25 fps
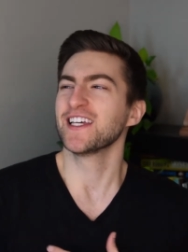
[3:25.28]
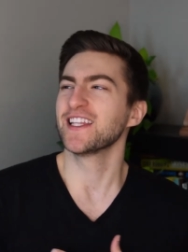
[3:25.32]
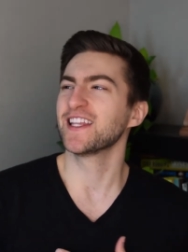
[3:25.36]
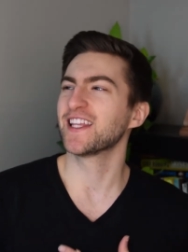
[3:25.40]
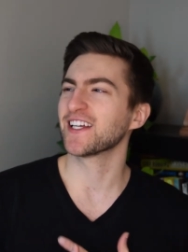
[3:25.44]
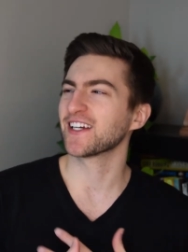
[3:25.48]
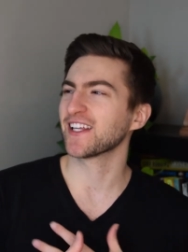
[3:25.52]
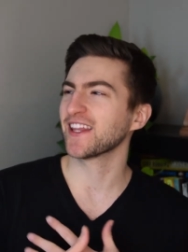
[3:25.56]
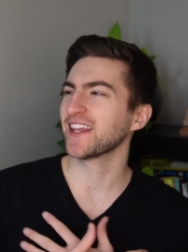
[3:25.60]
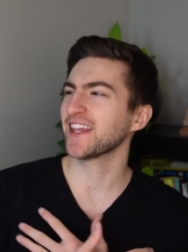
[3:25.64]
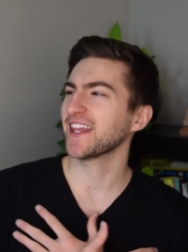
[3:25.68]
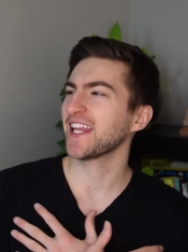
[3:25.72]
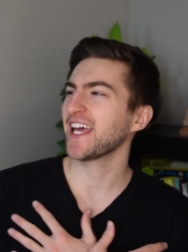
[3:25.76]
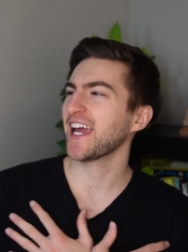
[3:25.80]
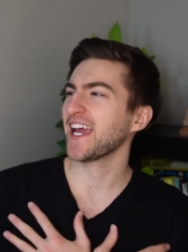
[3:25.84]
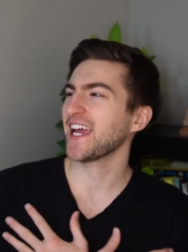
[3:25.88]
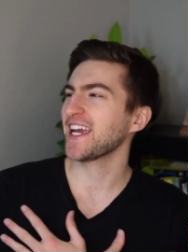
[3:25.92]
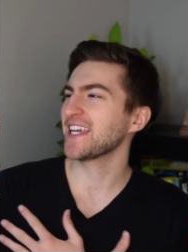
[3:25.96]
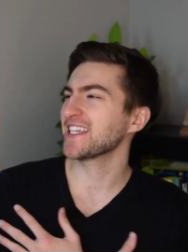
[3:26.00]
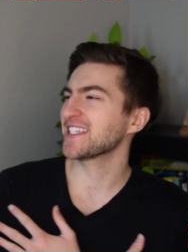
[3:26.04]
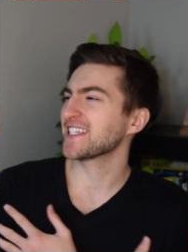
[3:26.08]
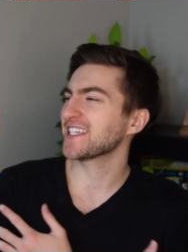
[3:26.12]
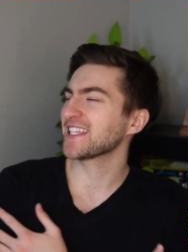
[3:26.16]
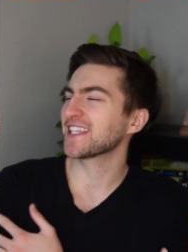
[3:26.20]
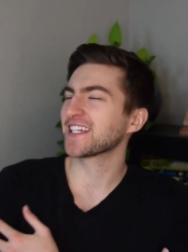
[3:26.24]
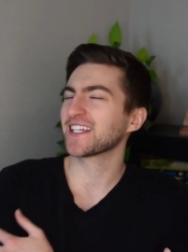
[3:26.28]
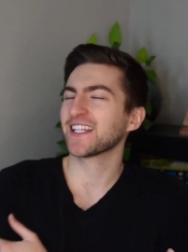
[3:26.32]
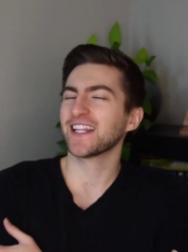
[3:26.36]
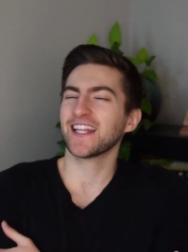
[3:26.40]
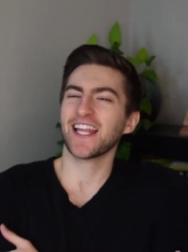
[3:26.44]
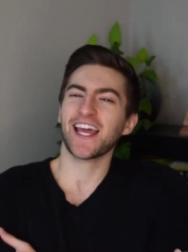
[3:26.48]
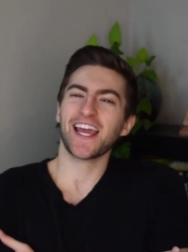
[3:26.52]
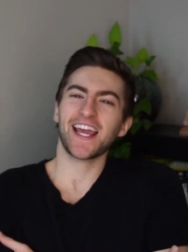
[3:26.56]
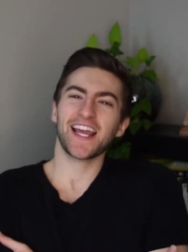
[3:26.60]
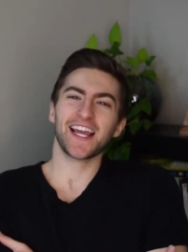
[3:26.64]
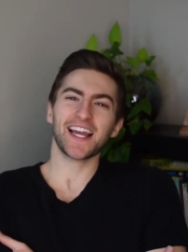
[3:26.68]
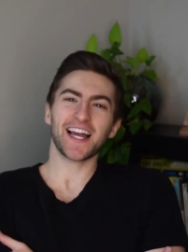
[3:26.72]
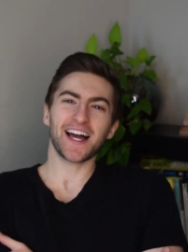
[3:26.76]
they're lazy, they're
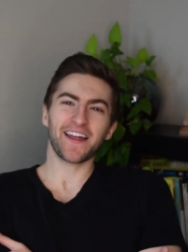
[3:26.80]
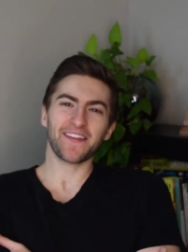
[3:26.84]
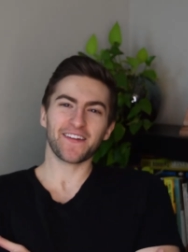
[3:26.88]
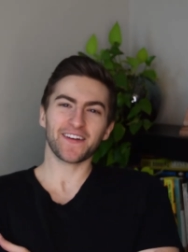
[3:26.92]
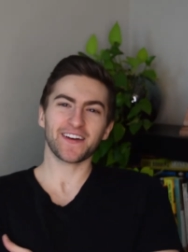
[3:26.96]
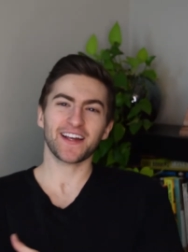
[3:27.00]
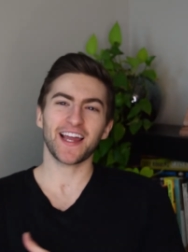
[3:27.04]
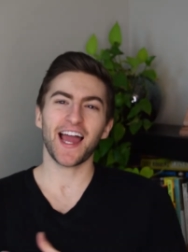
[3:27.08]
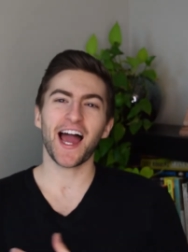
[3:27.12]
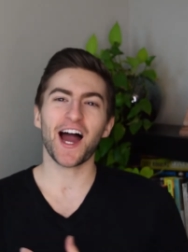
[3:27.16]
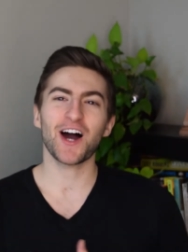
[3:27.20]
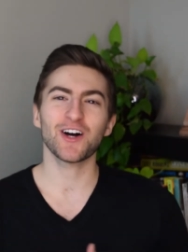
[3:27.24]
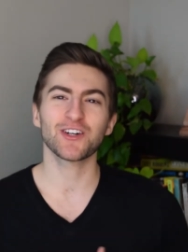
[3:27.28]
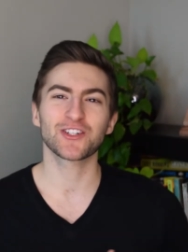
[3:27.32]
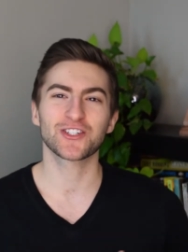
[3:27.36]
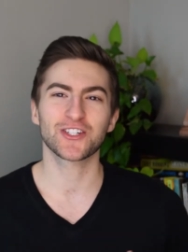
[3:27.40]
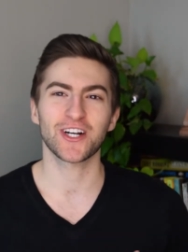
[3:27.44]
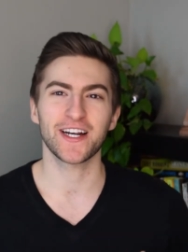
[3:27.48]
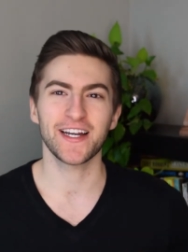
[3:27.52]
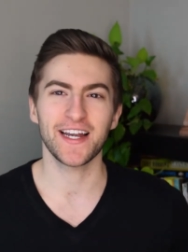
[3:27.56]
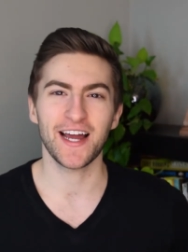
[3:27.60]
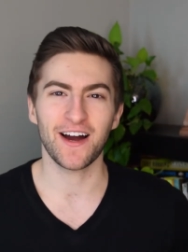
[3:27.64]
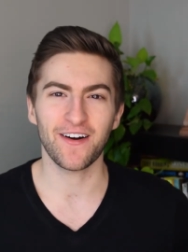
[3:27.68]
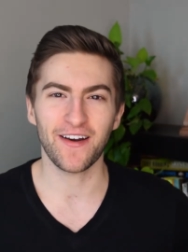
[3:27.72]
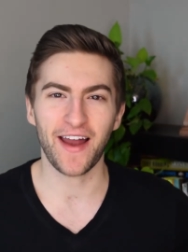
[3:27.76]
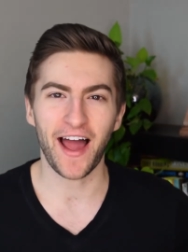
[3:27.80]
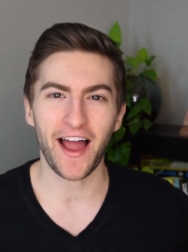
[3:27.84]
laying on their couch right now,